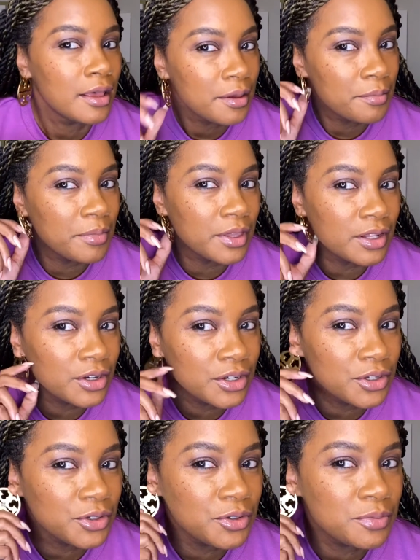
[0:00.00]
Miller
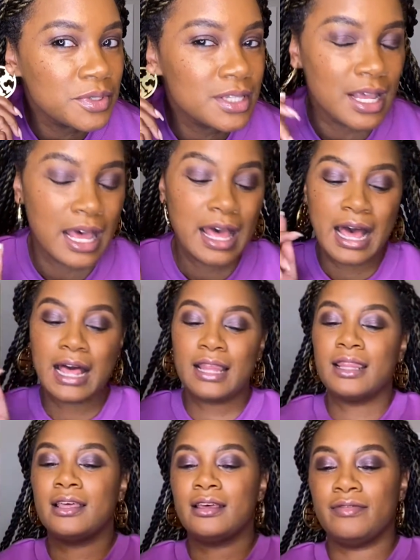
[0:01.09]
hoops. I
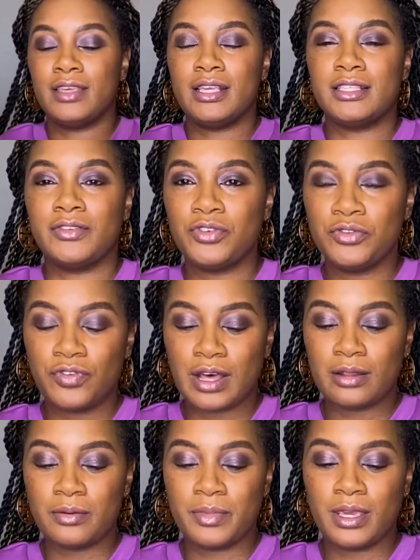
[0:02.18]
love these. If you
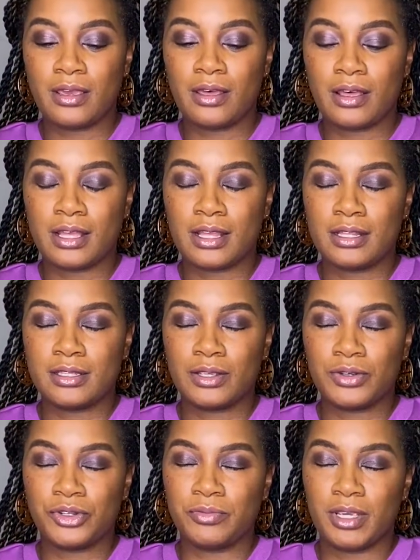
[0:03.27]
follow me on
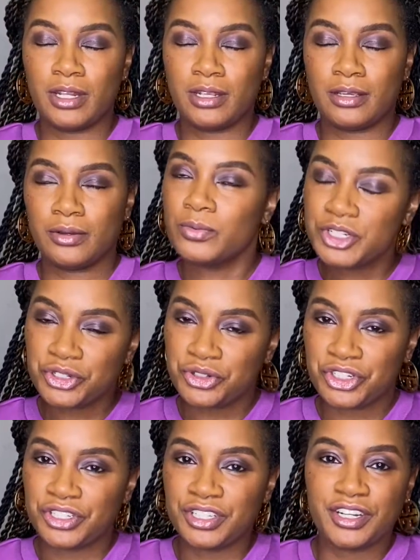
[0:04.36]
social media, which you
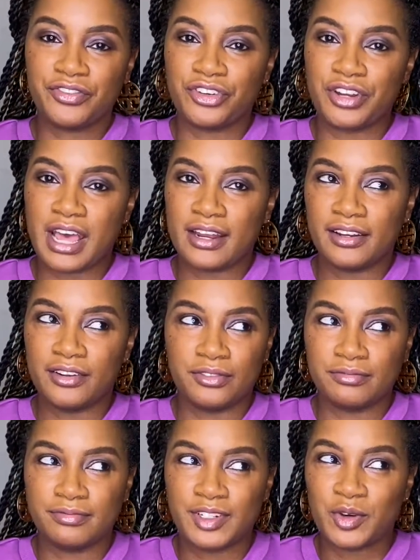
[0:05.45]
should, if you're not, I
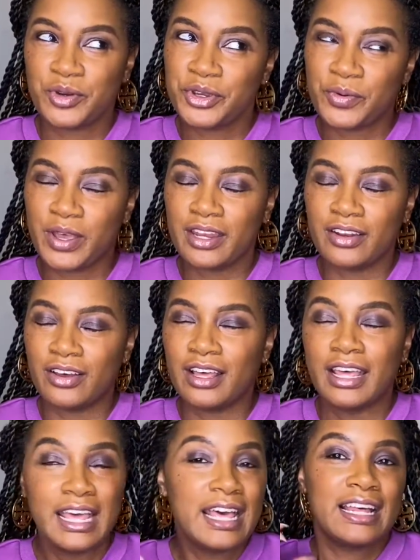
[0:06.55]
don't know what you're waiting on.
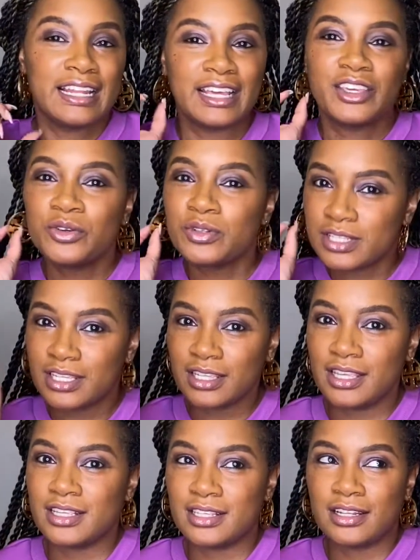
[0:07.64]
Like, you will see
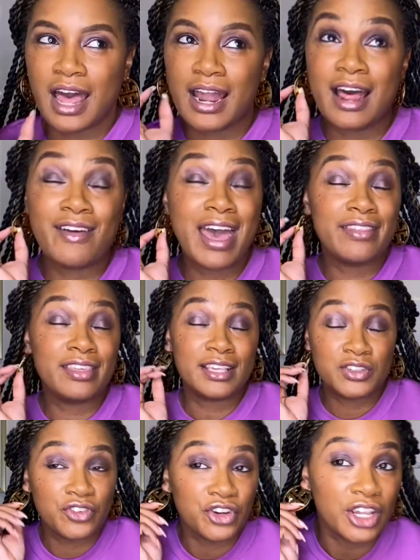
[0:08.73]
these a lot. I've had these
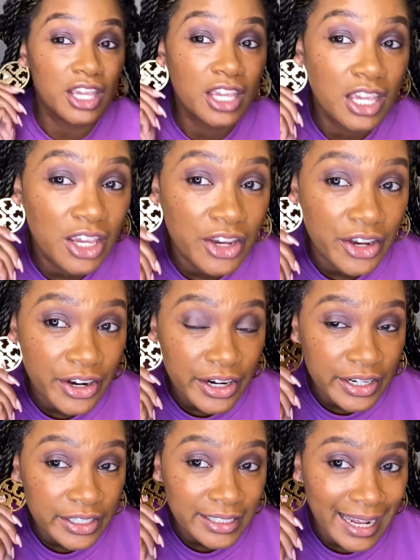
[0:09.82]
for
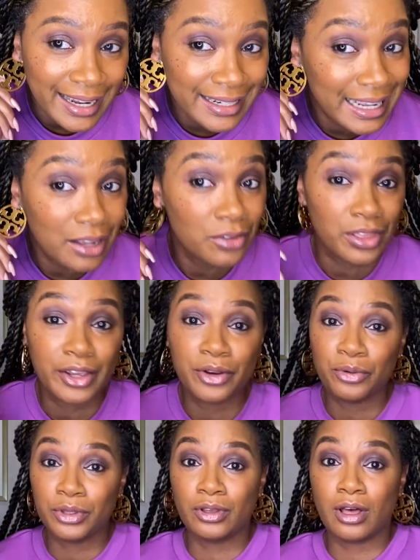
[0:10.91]
years. I doubt they are
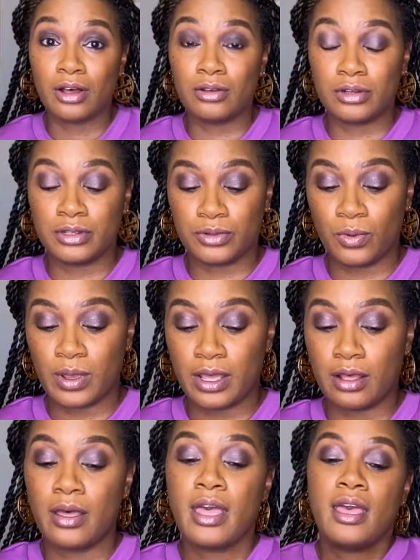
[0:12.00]
real gold as
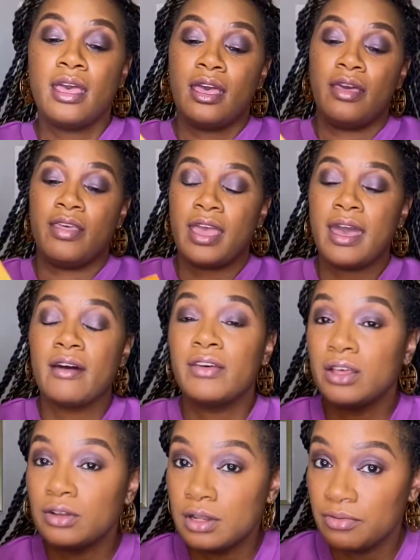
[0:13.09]
well. And they have
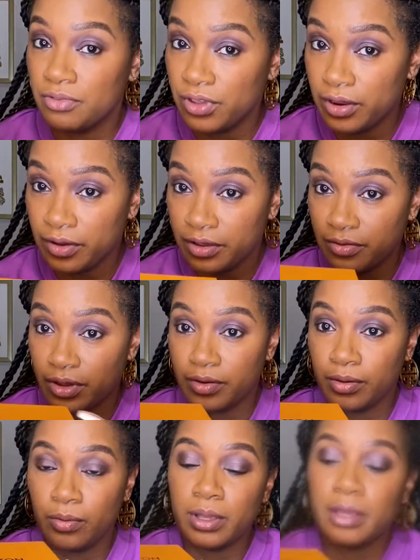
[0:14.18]
held up very, very
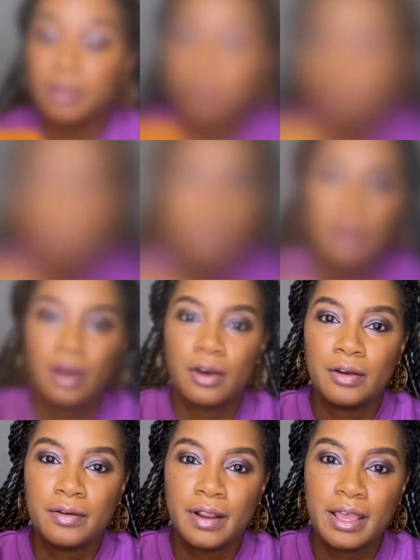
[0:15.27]
well.
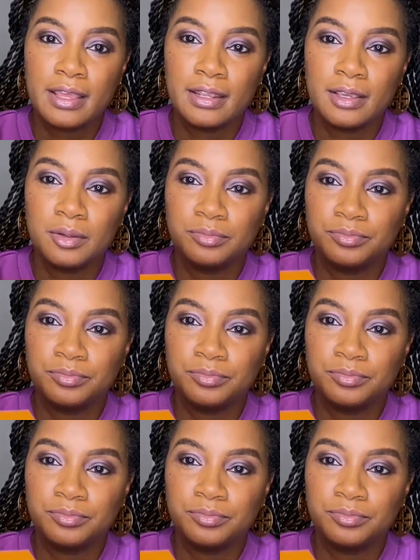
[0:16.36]
All righty.